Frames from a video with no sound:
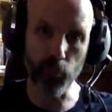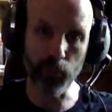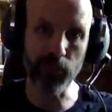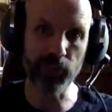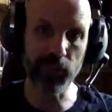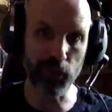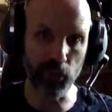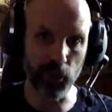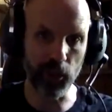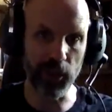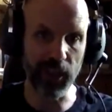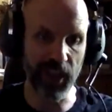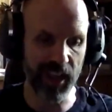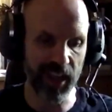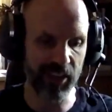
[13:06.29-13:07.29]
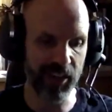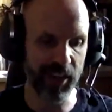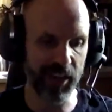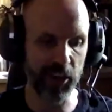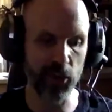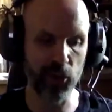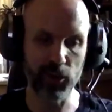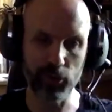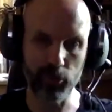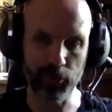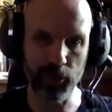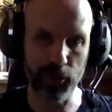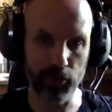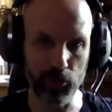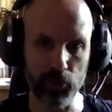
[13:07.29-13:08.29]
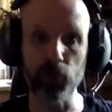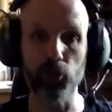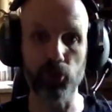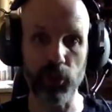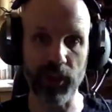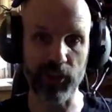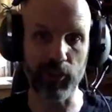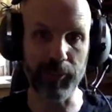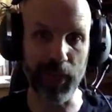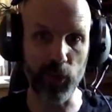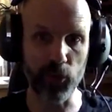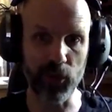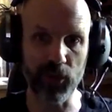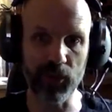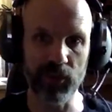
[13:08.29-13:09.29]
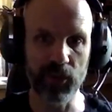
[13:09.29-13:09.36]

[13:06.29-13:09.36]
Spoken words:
really good, and I encourage you to check them out.